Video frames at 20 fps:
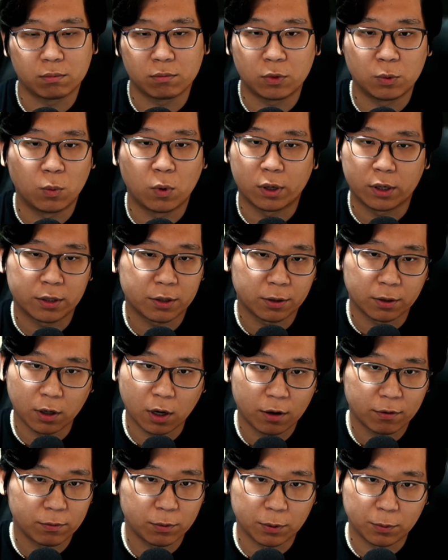want to turn
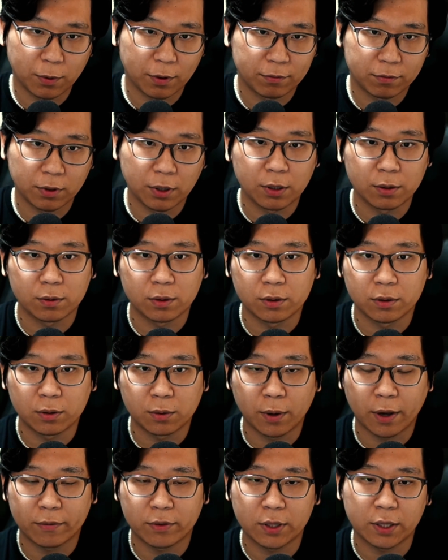off with Webflow.
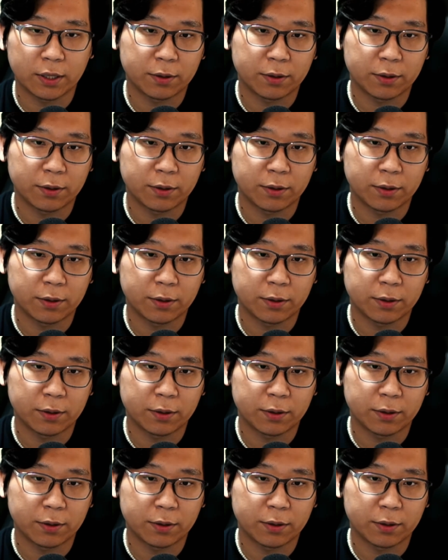You have to like